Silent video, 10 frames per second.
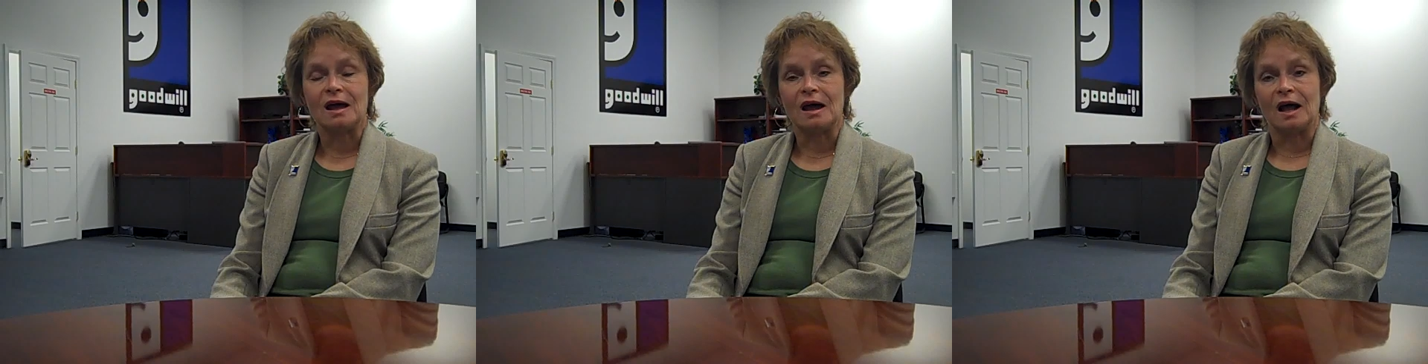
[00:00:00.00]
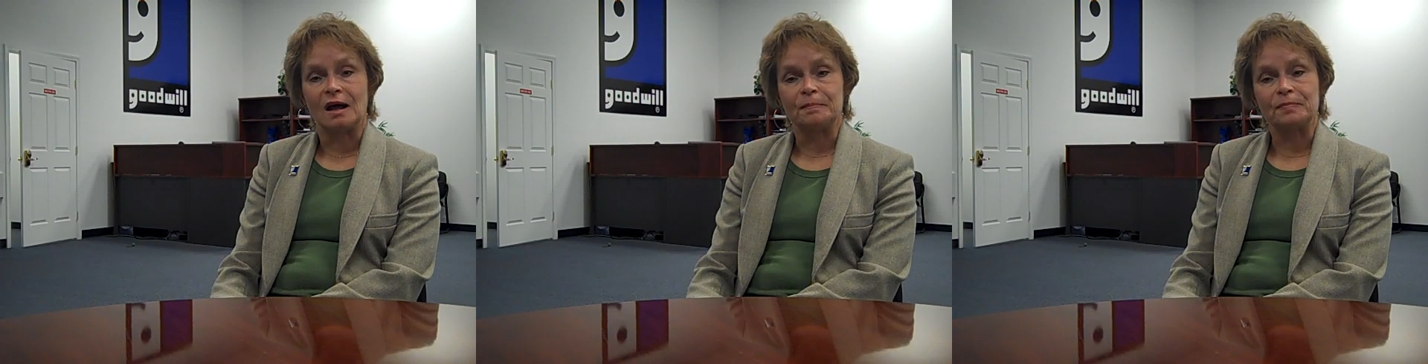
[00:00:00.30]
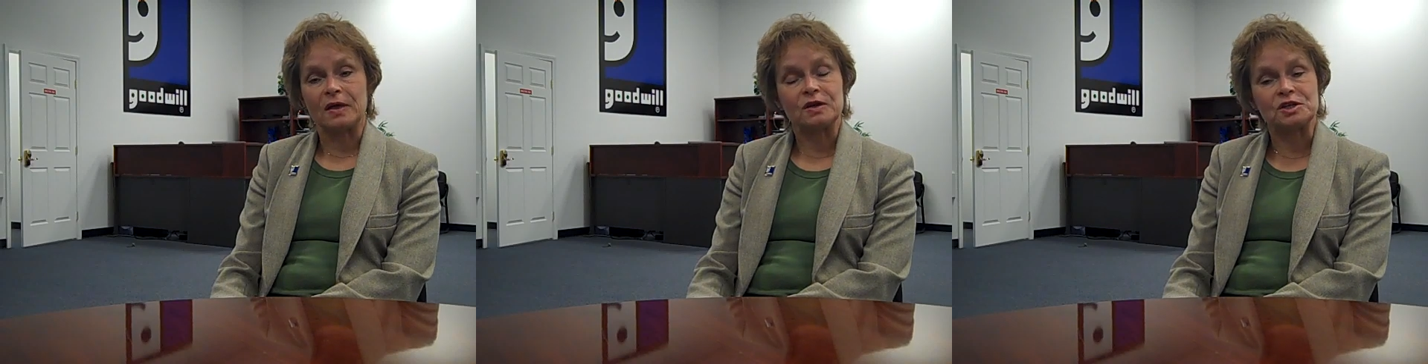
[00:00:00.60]
Um,
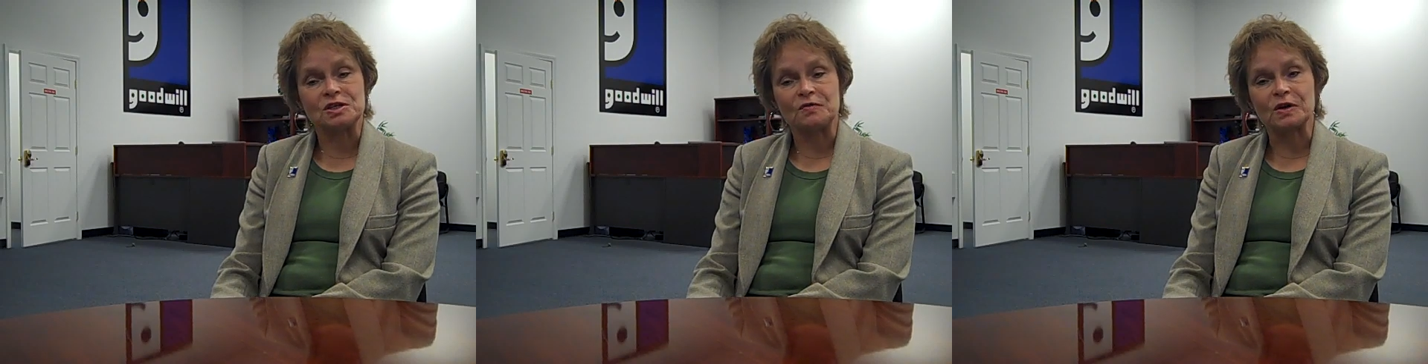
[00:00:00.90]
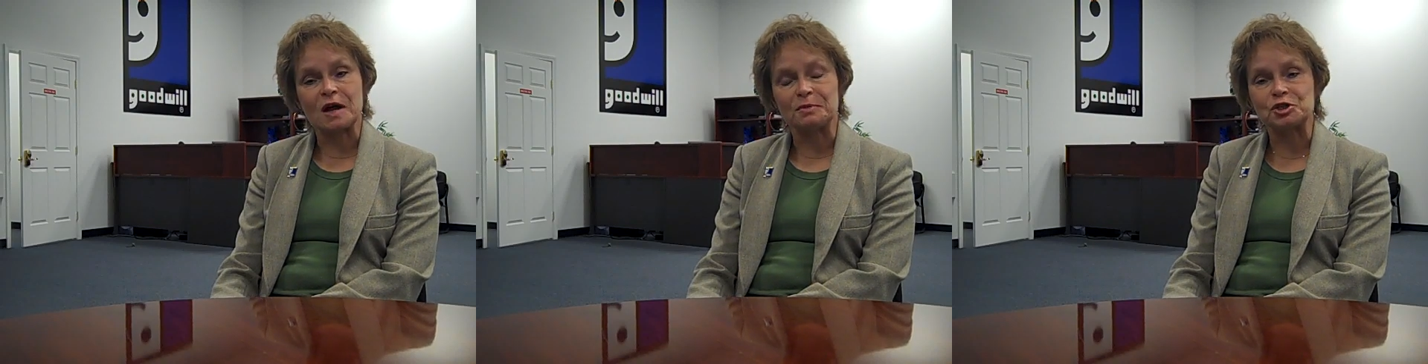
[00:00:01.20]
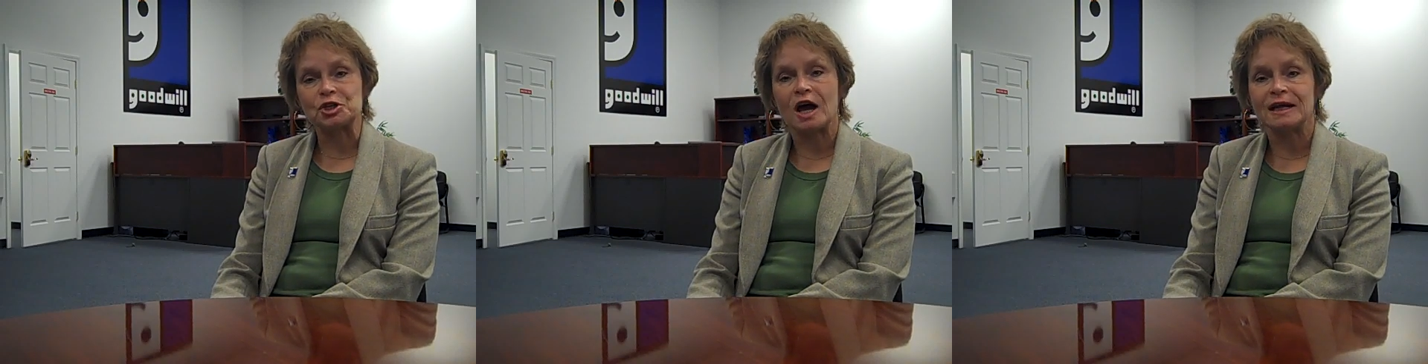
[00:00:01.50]
I think she's overcome her
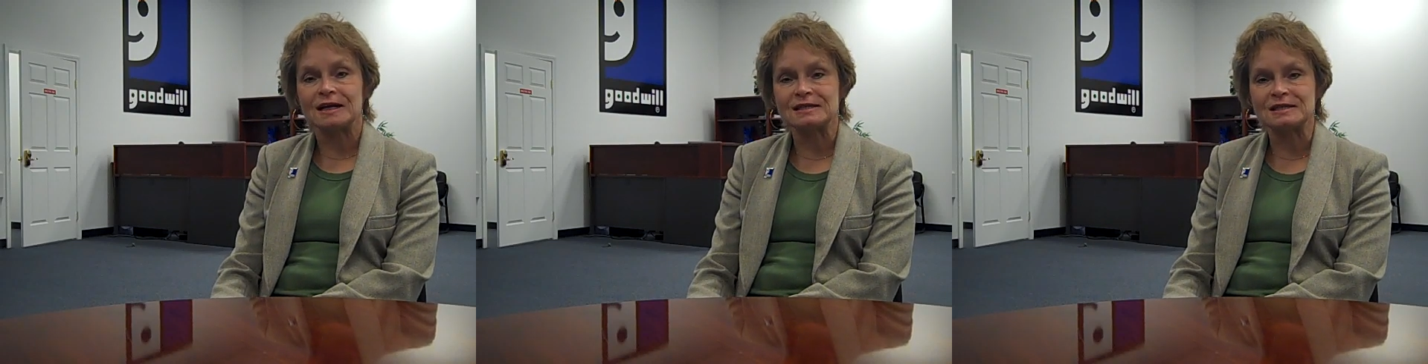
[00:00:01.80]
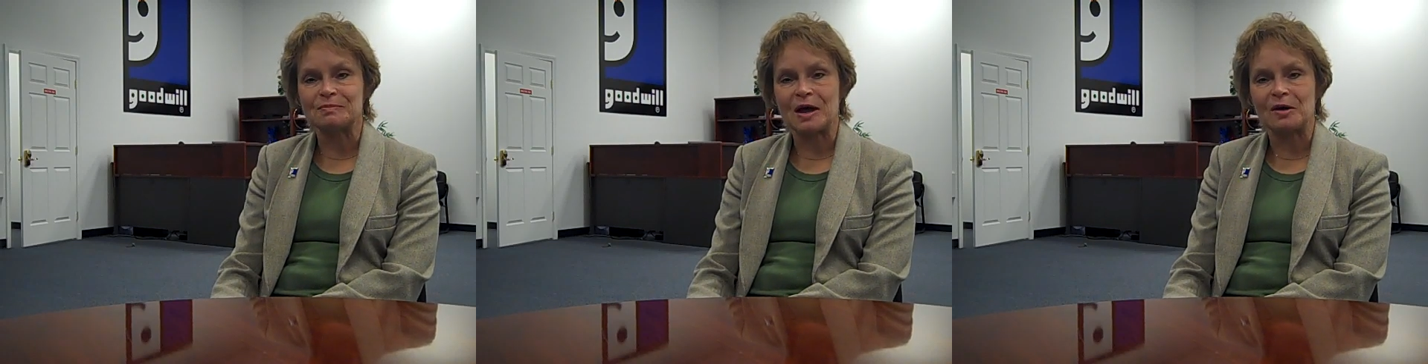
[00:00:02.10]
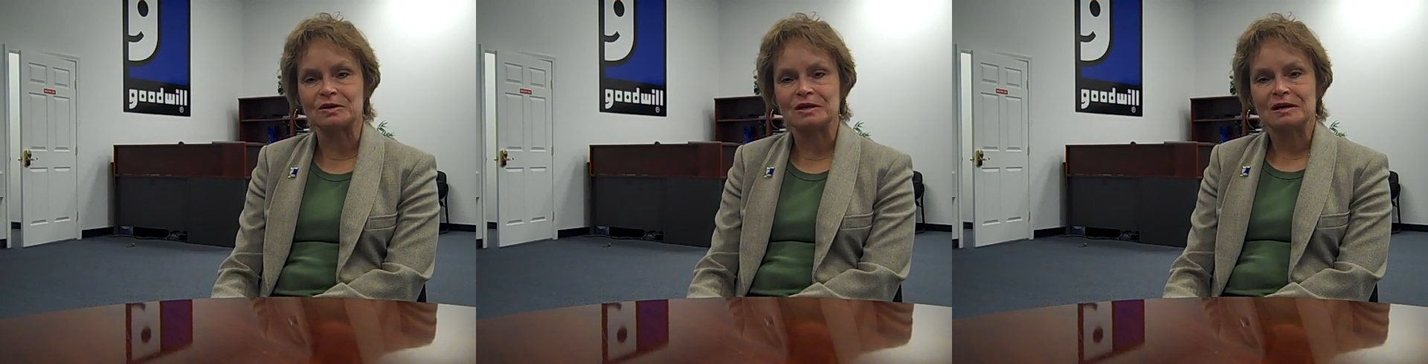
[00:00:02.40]
shyness about